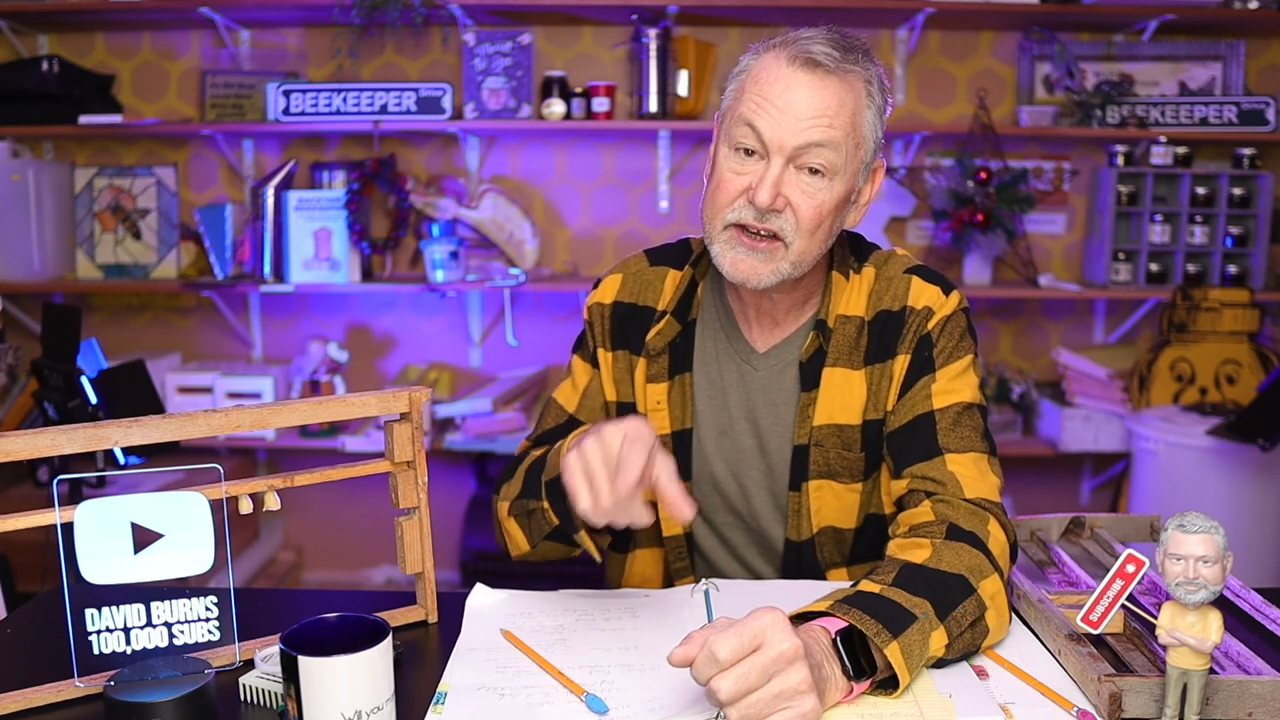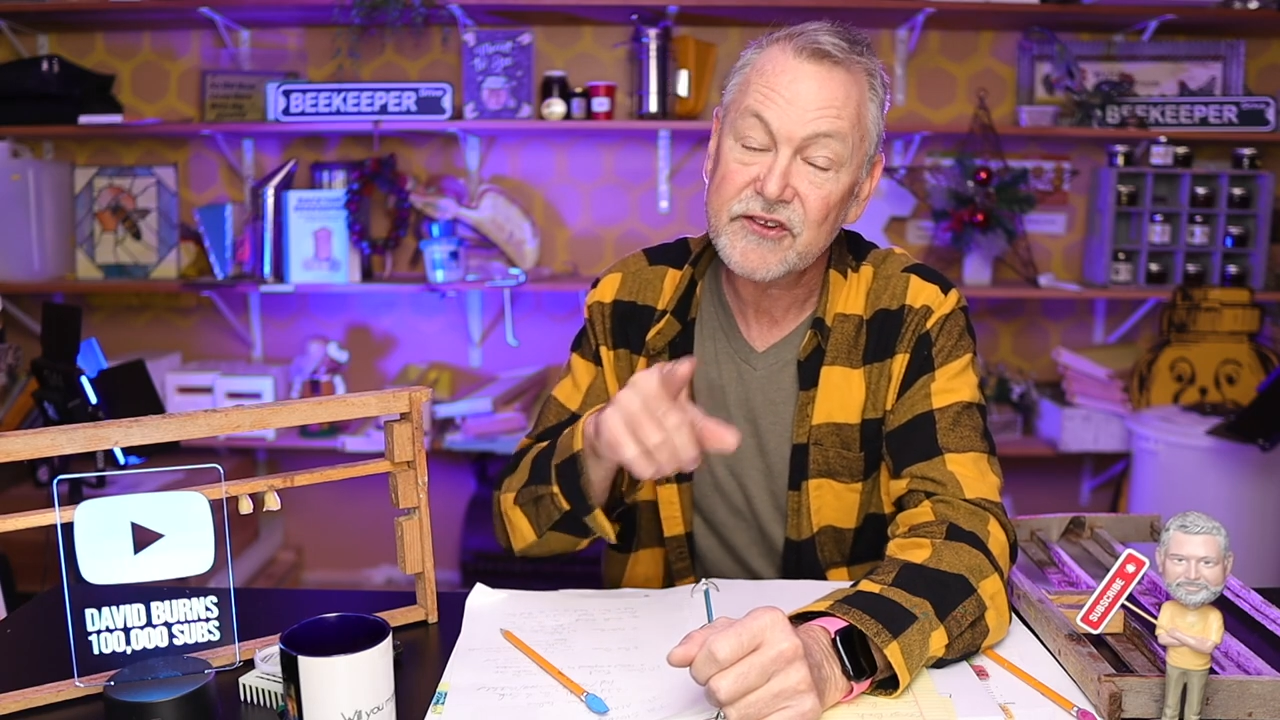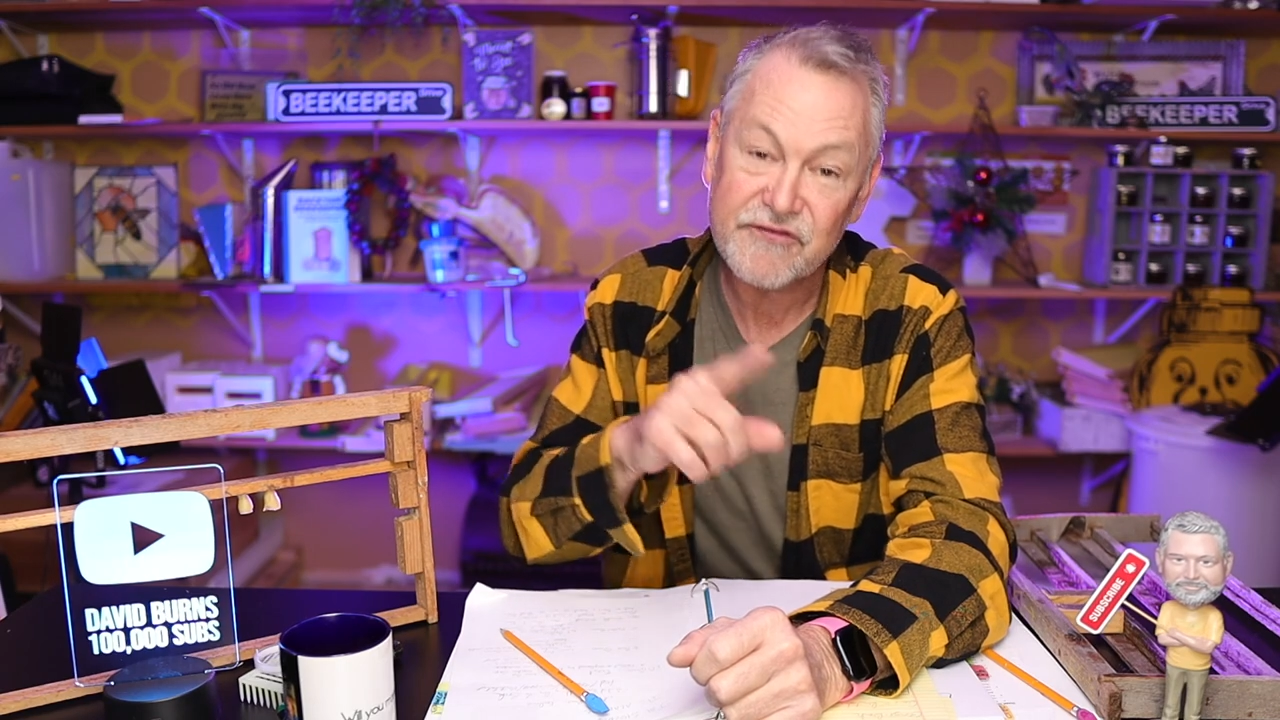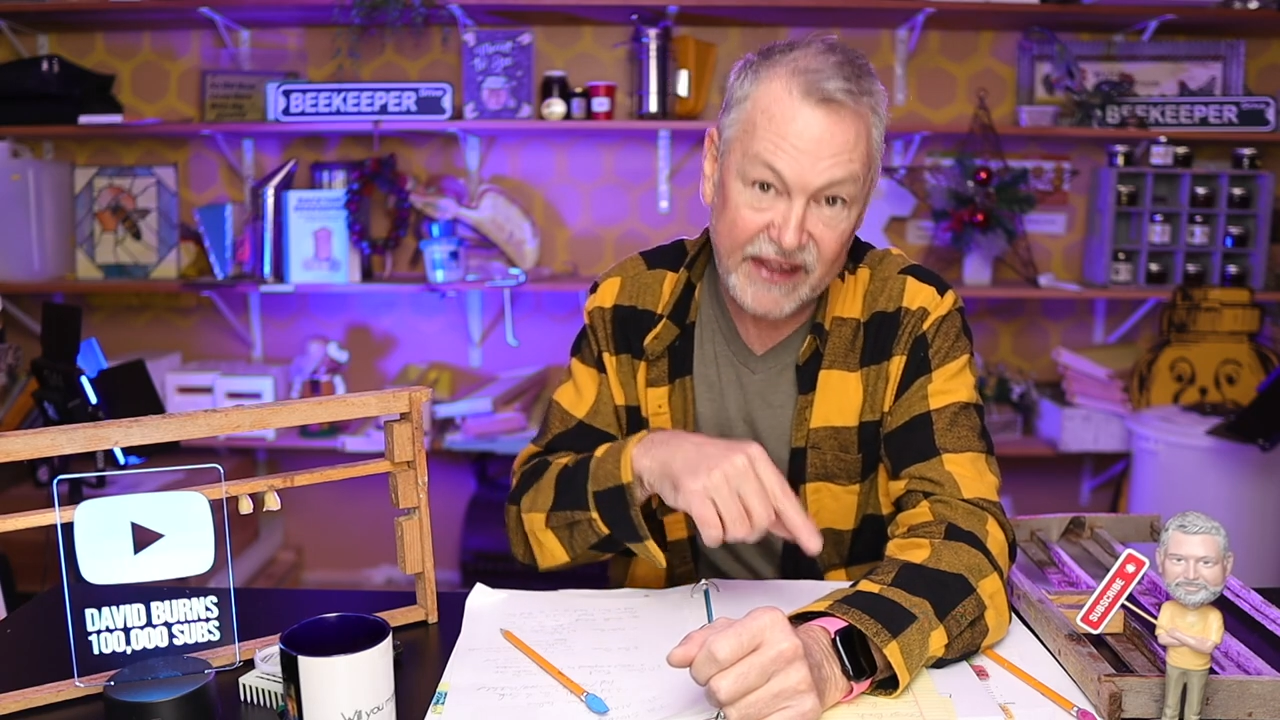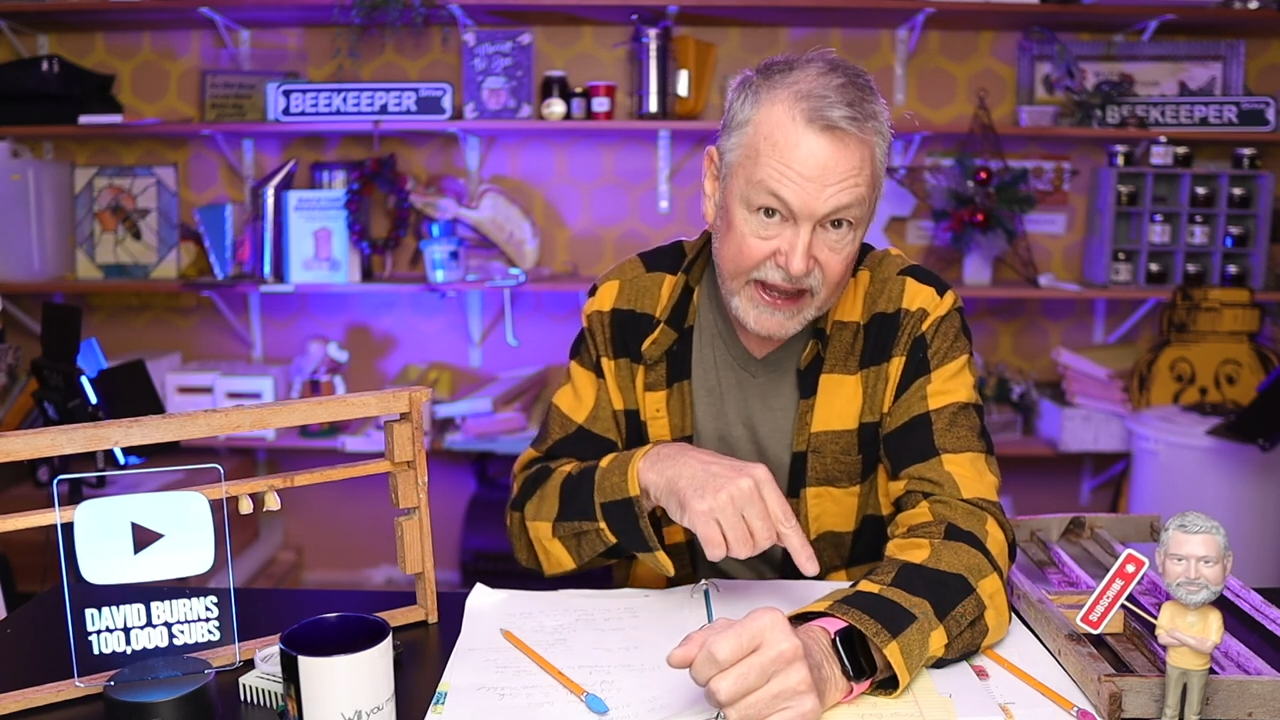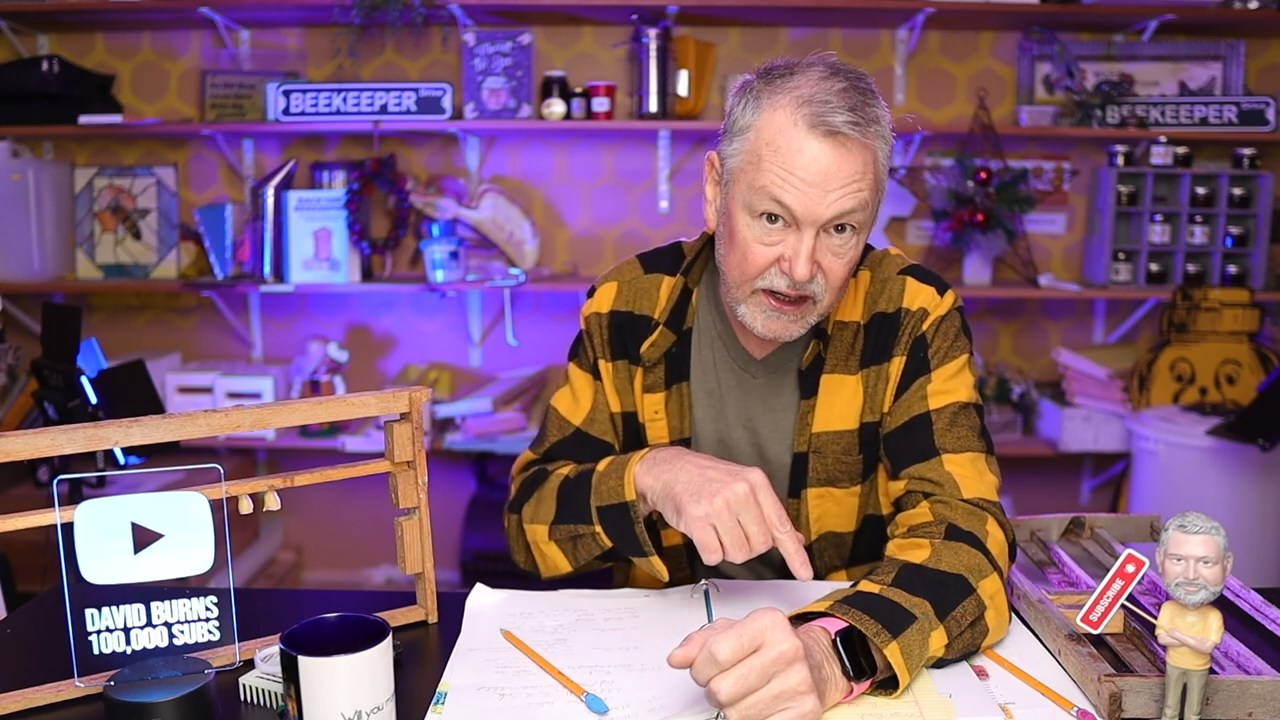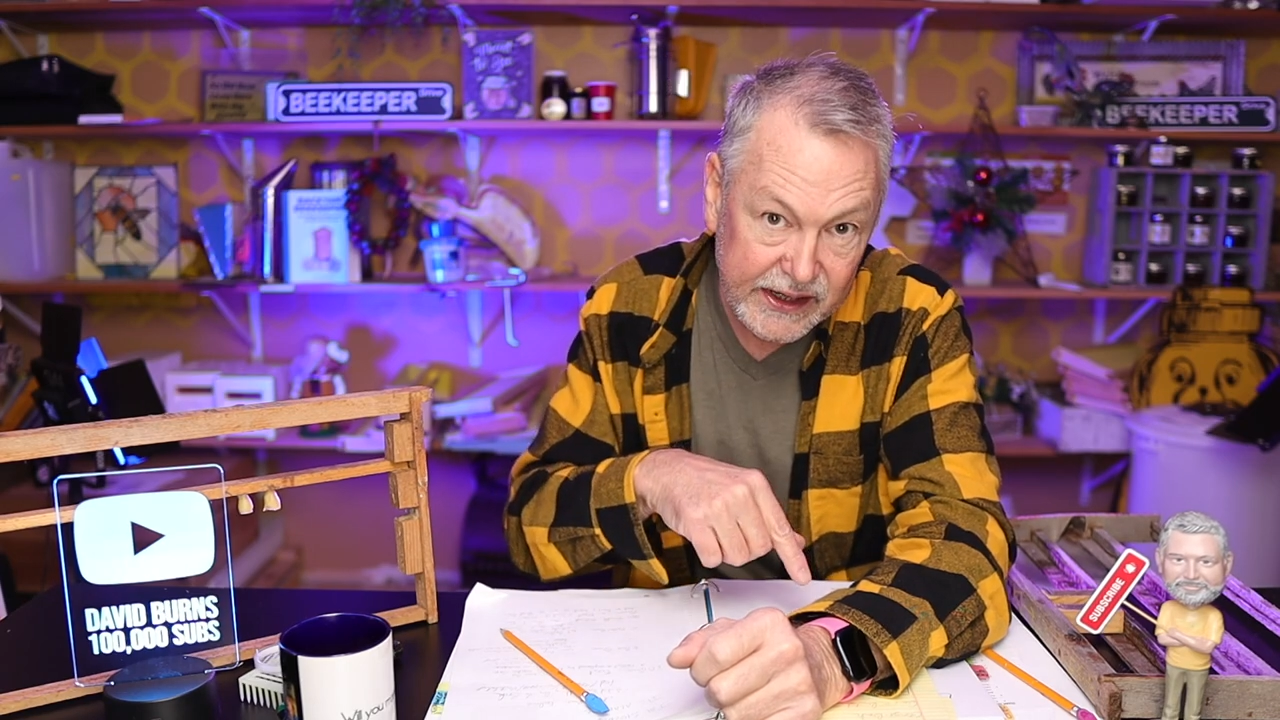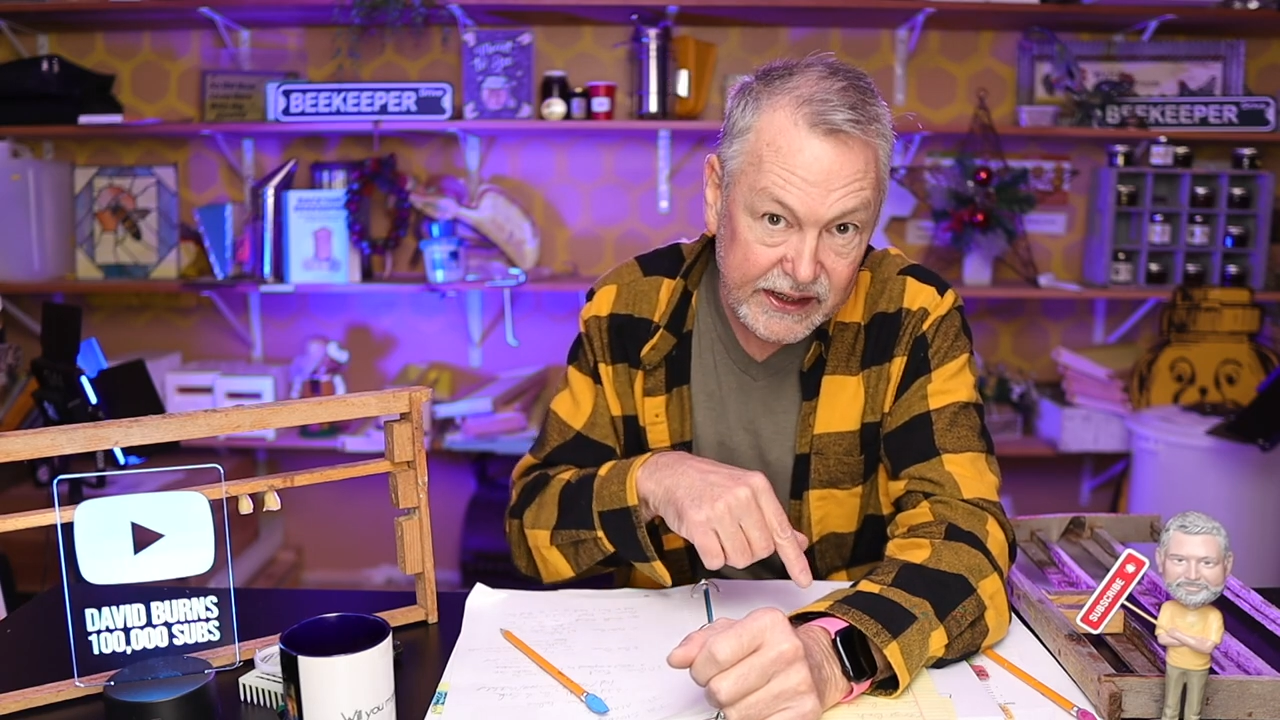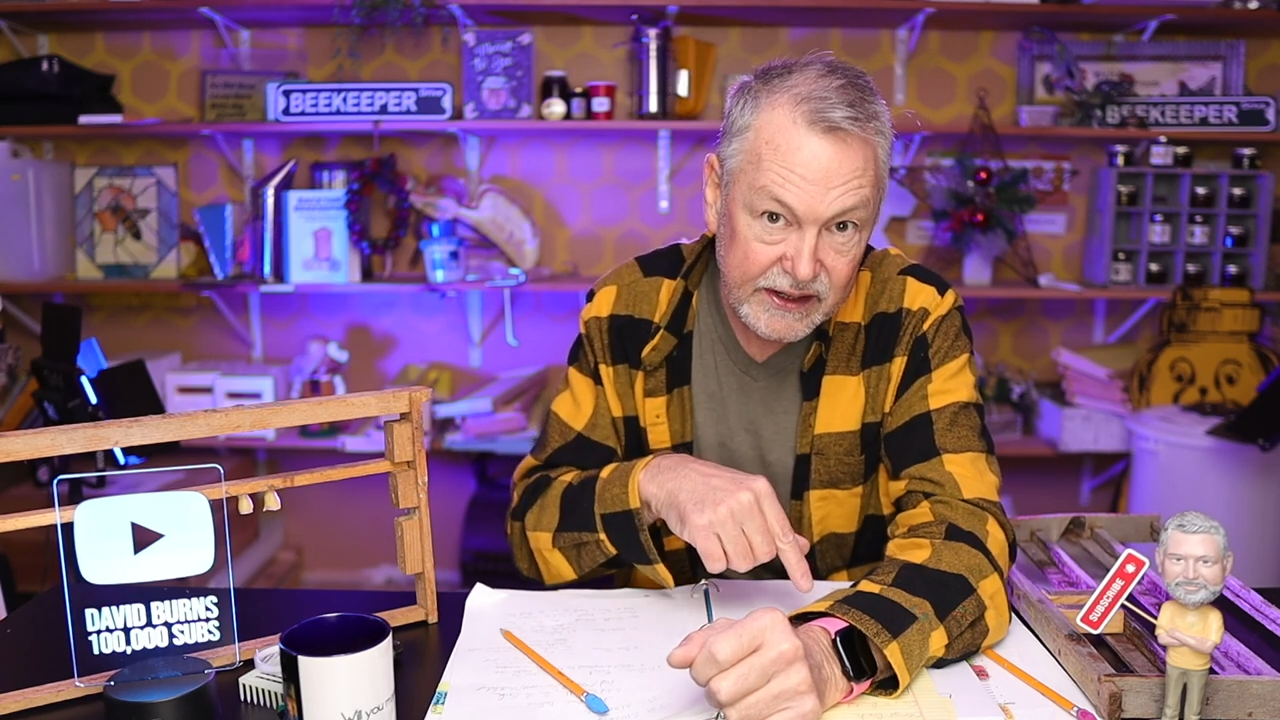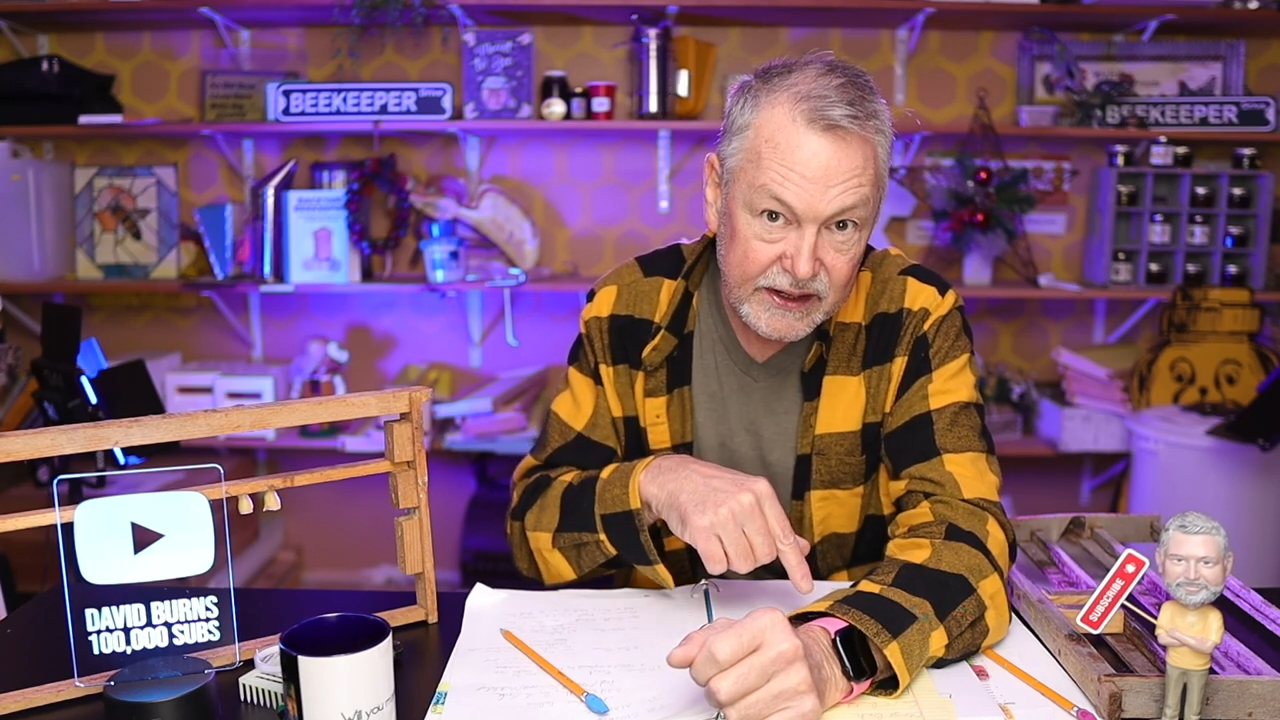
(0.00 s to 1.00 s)
is
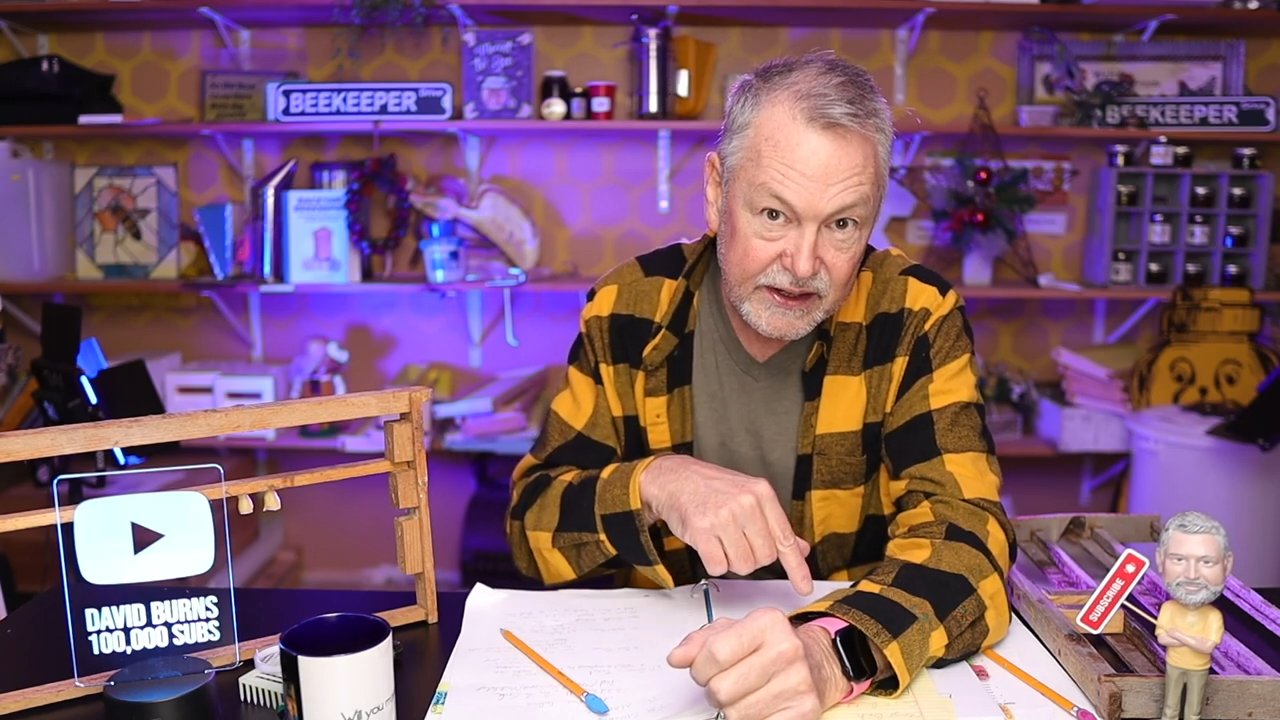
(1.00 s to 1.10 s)
failing,